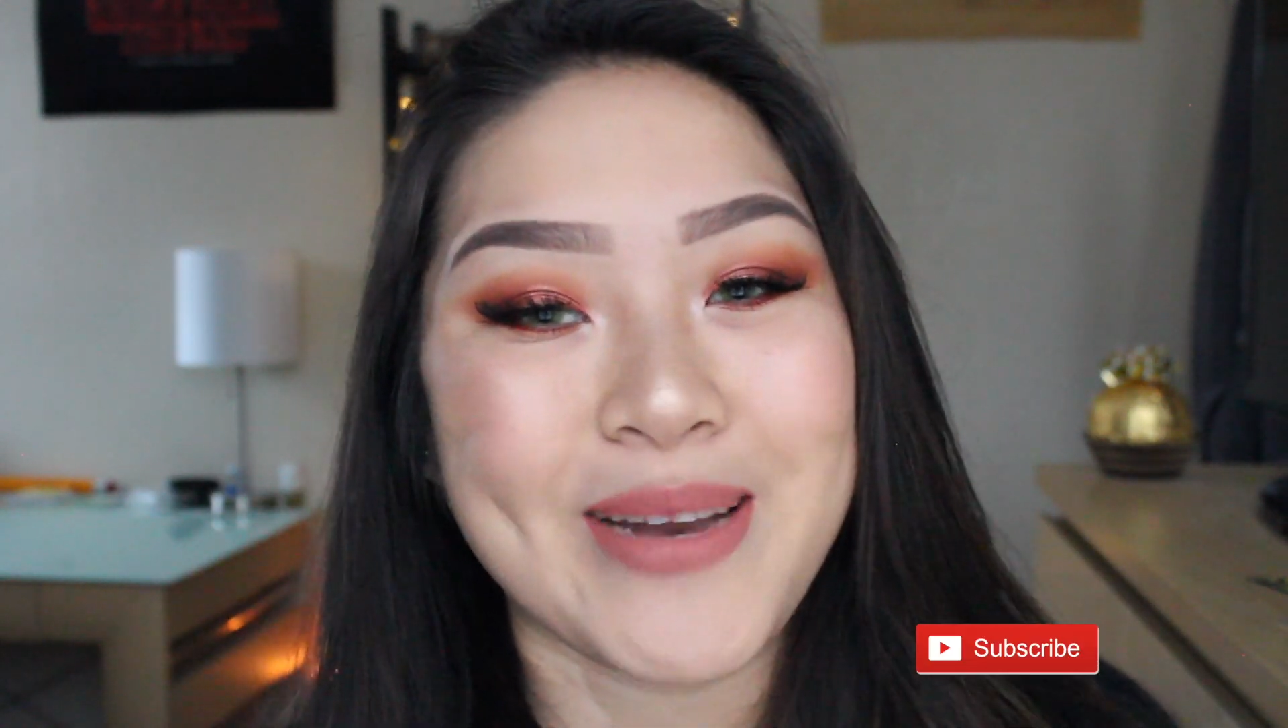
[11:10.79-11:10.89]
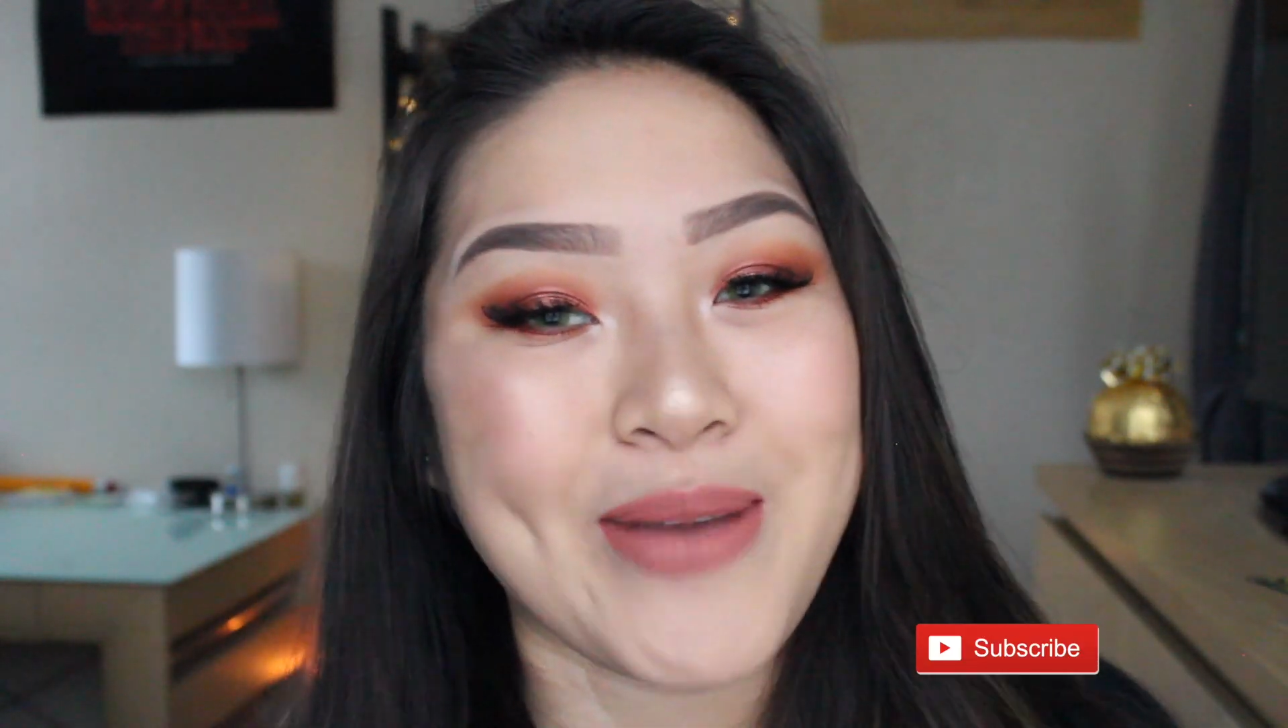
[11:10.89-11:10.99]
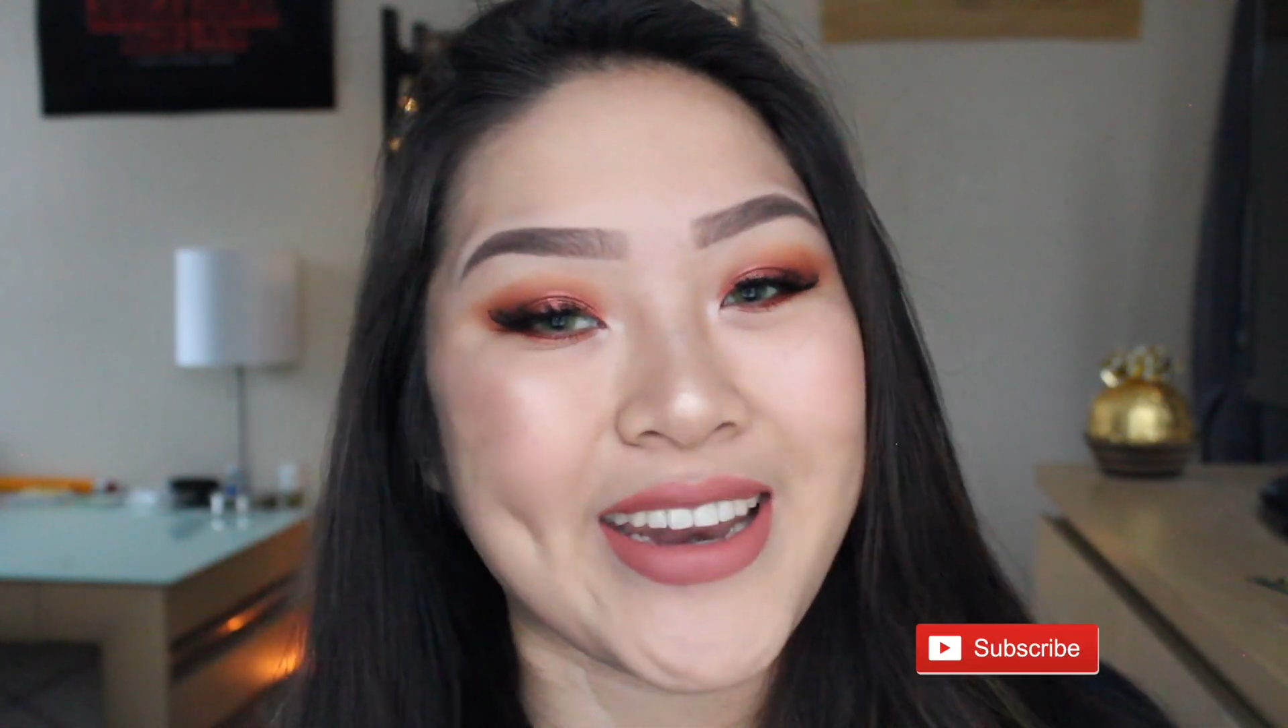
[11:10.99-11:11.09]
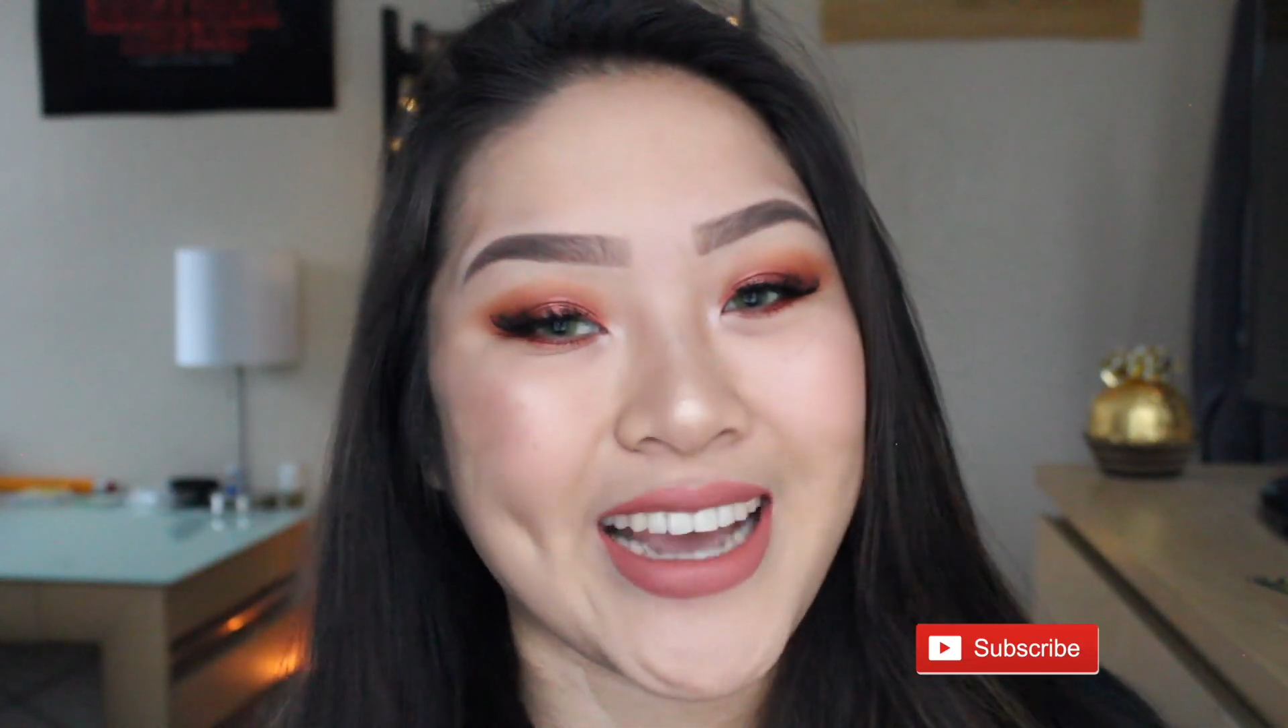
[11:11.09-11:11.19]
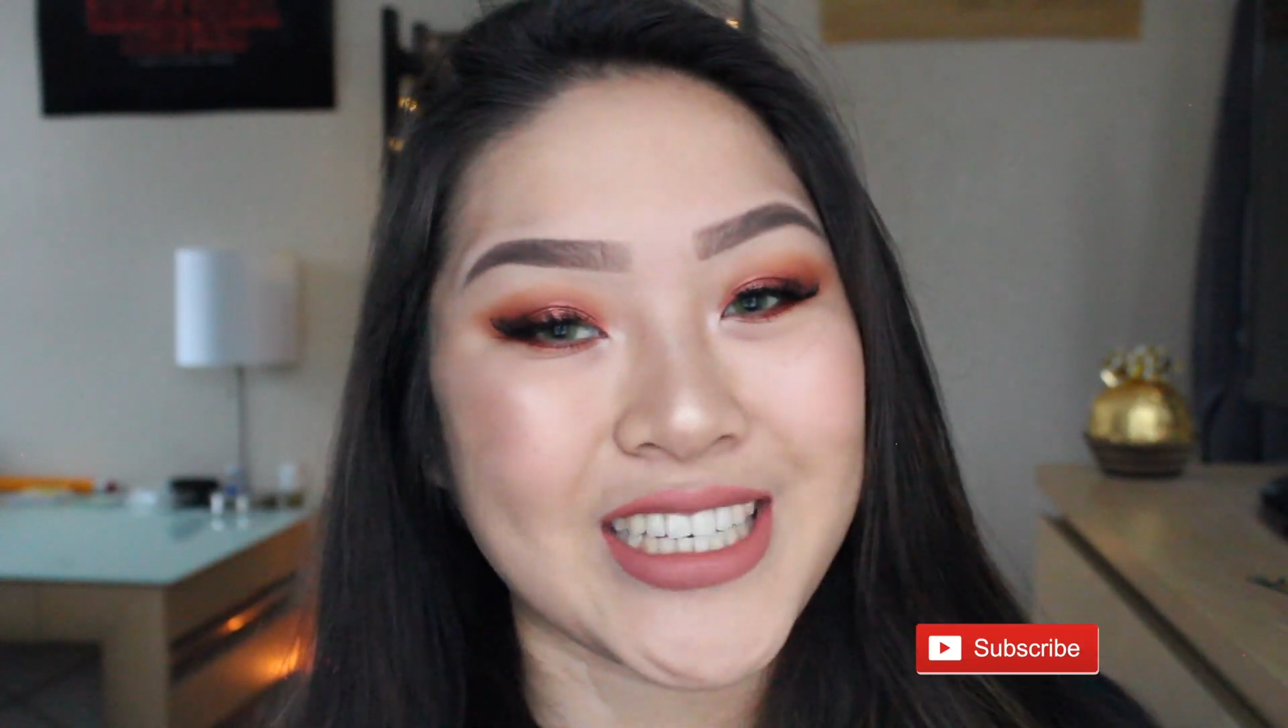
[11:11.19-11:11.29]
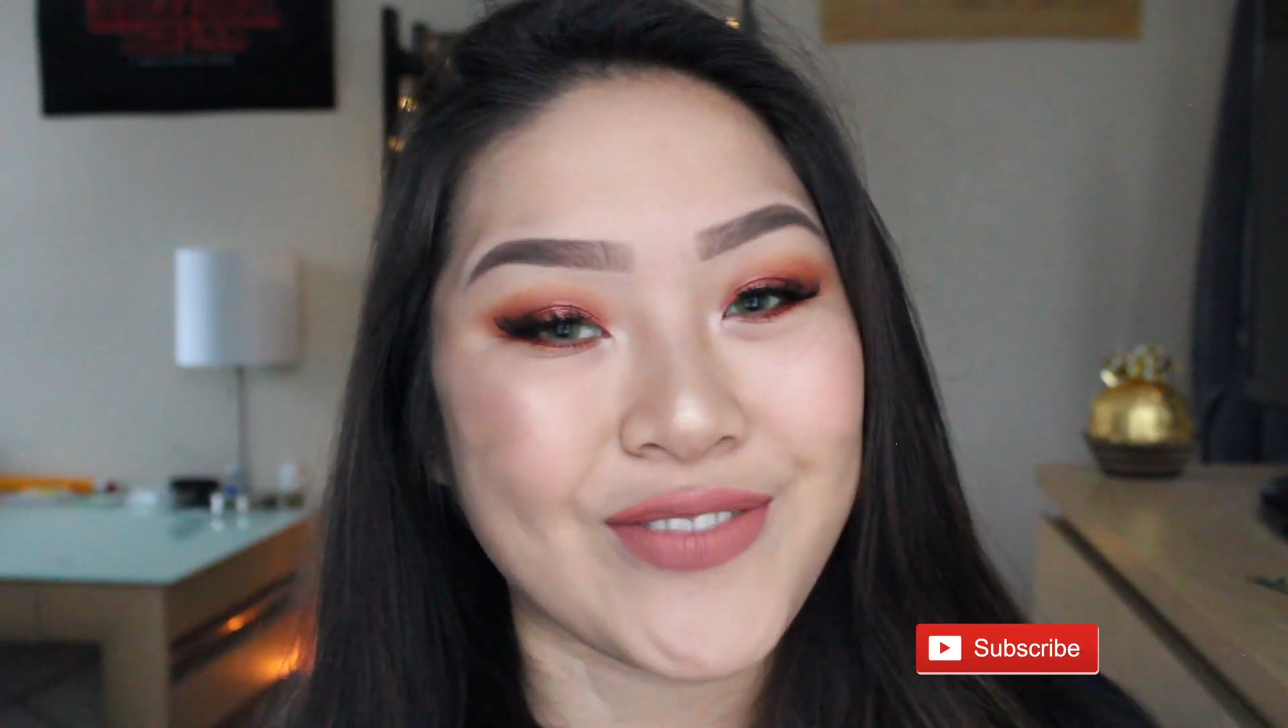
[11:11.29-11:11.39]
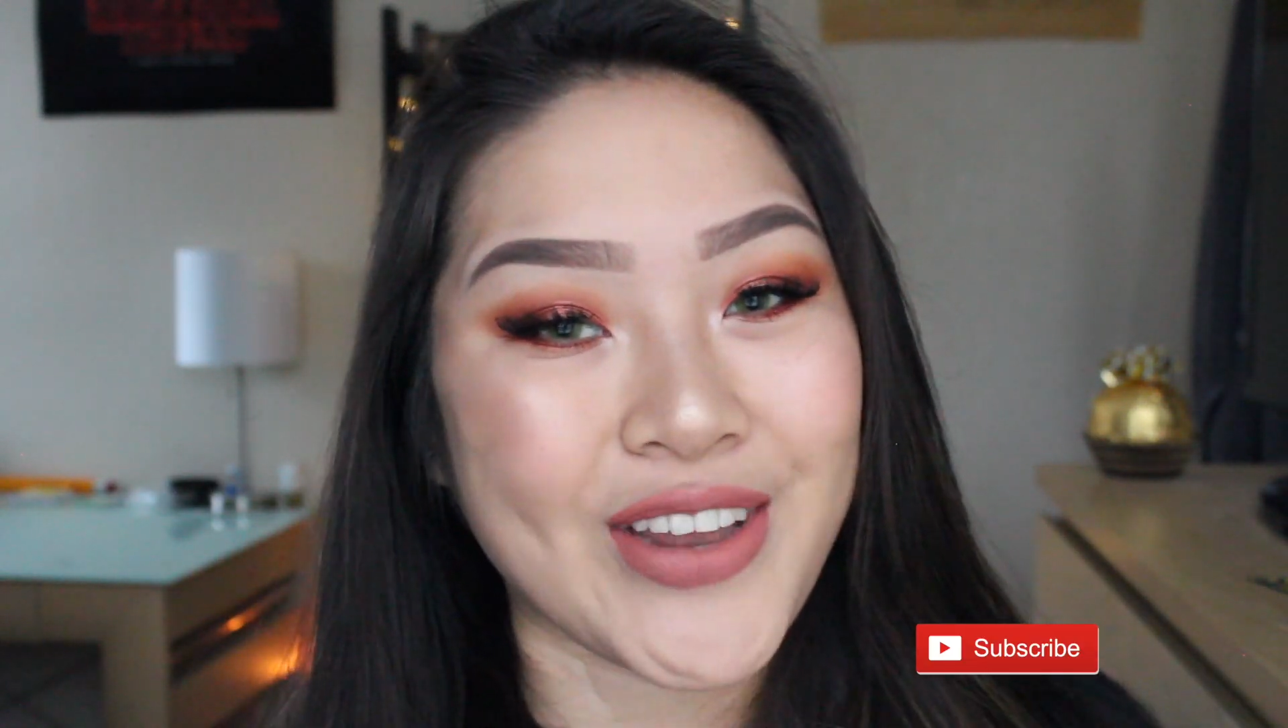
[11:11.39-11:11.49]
in my next